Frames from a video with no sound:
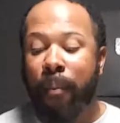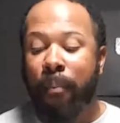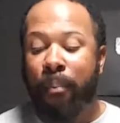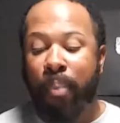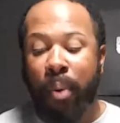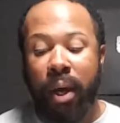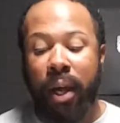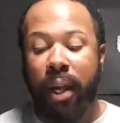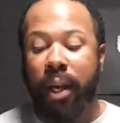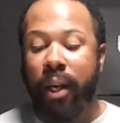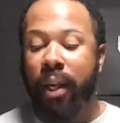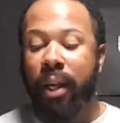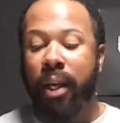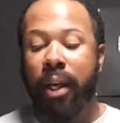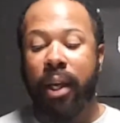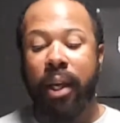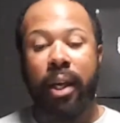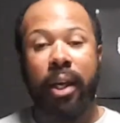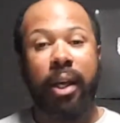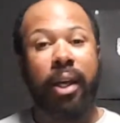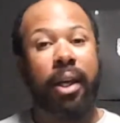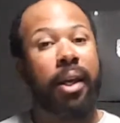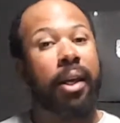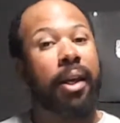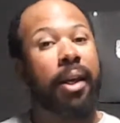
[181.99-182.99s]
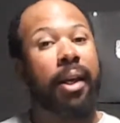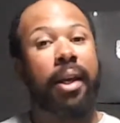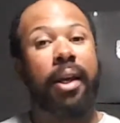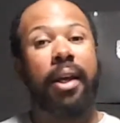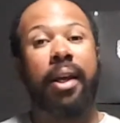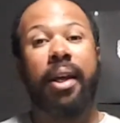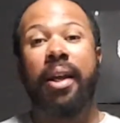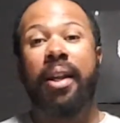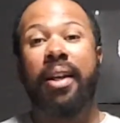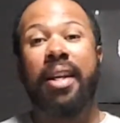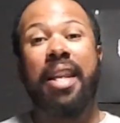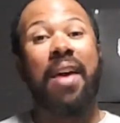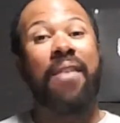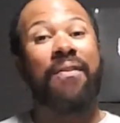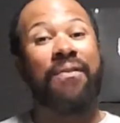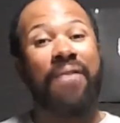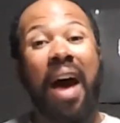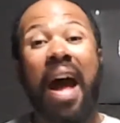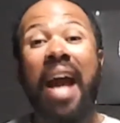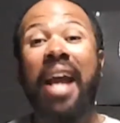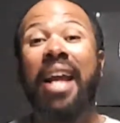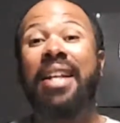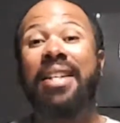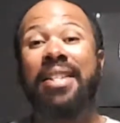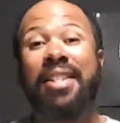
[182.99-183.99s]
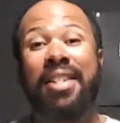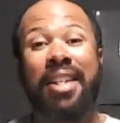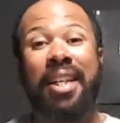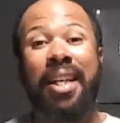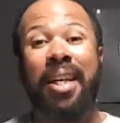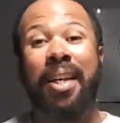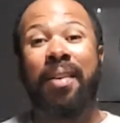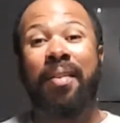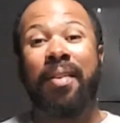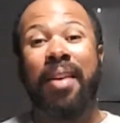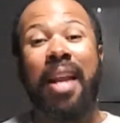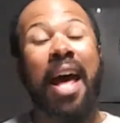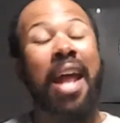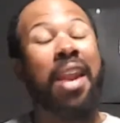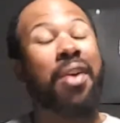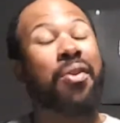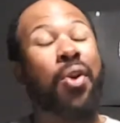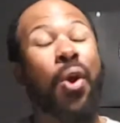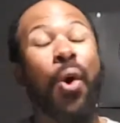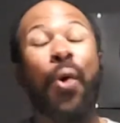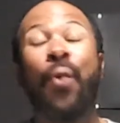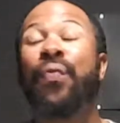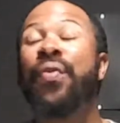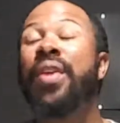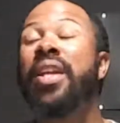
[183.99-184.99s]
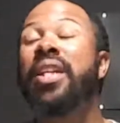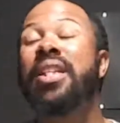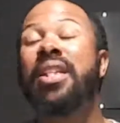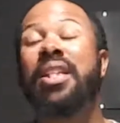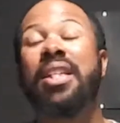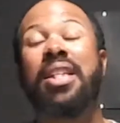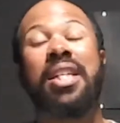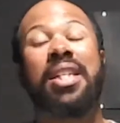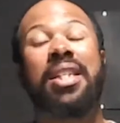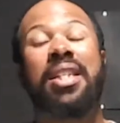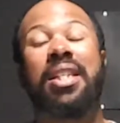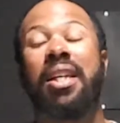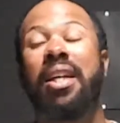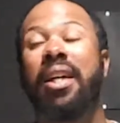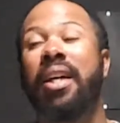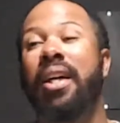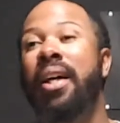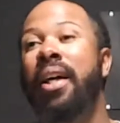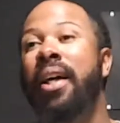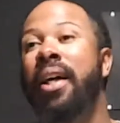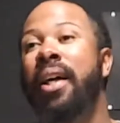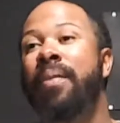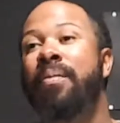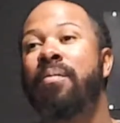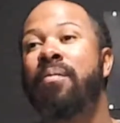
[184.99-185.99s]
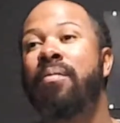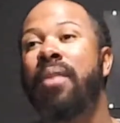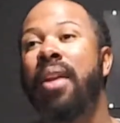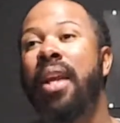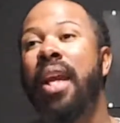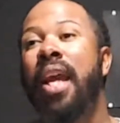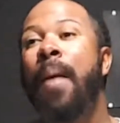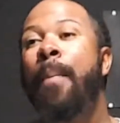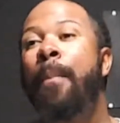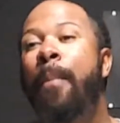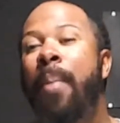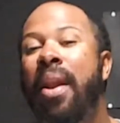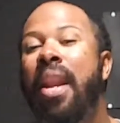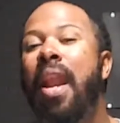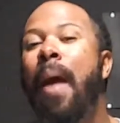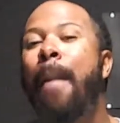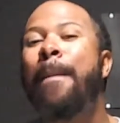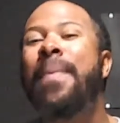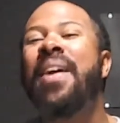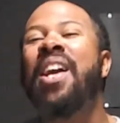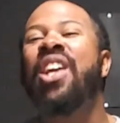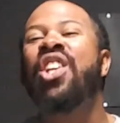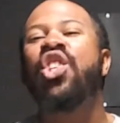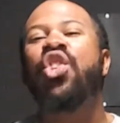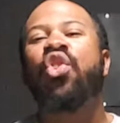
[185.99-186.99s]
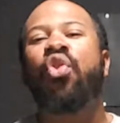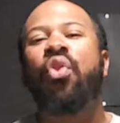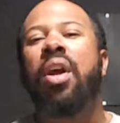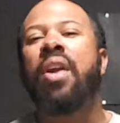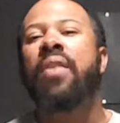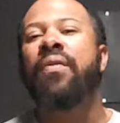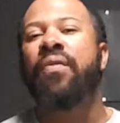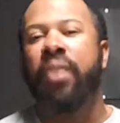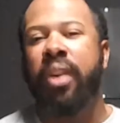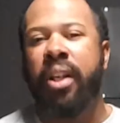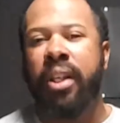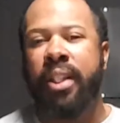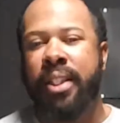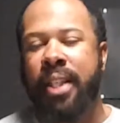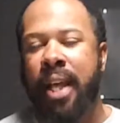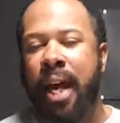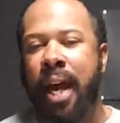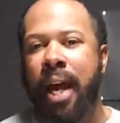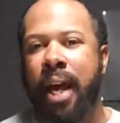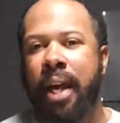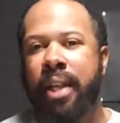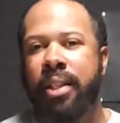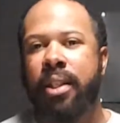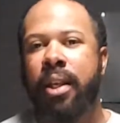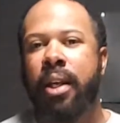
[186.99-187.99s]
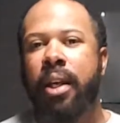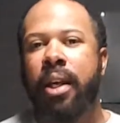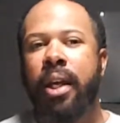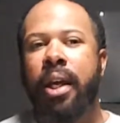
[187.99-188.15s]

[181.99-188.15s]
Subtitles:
But that Vikings team, I don't know if this is just it better not be a trend for these guys.